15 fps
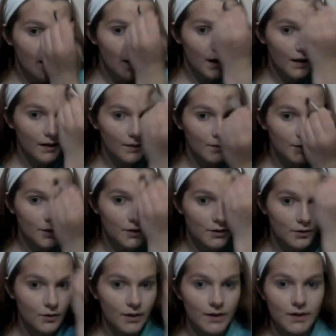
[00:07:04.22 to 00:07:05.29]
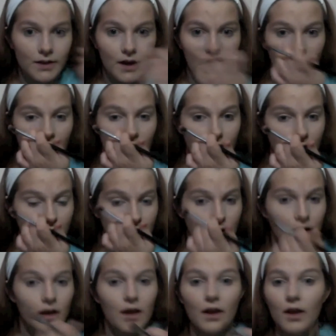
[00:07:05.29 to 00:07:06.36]
and I'm just going to add
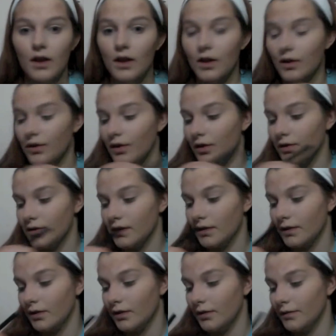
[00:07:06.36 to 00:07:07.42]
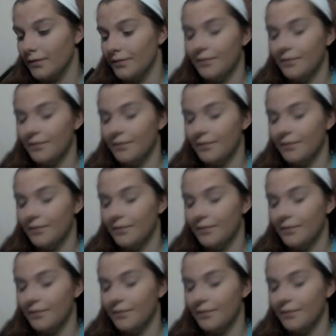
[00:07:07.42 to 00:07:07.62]
those little